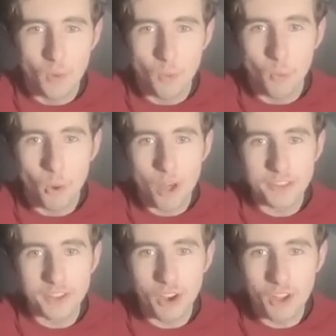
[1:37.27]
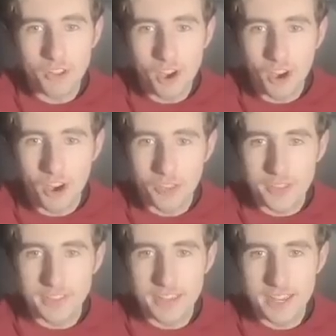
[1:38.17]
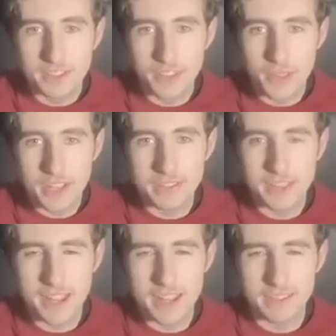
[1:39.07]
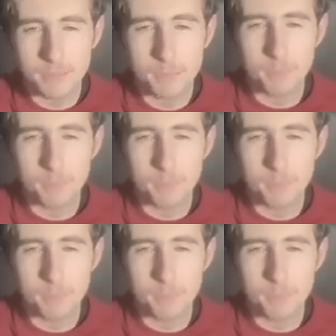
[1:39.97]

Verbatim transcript: What on earth is this? So this is